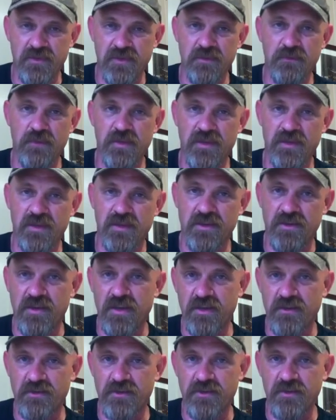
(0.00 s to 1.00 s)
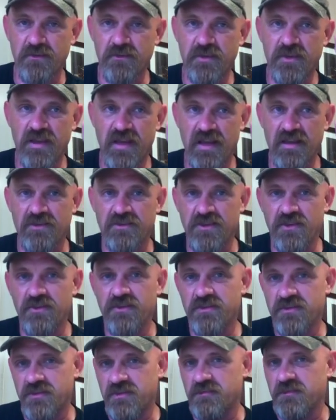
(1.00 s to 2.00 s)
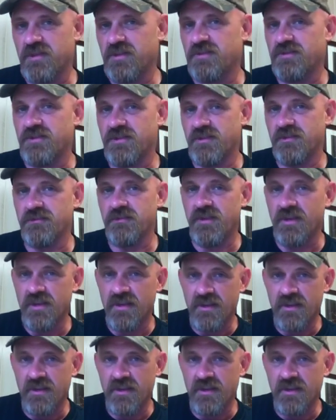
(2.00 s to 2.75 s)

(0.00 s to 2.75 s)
It'll be another day or two, but I'll show you something else soon.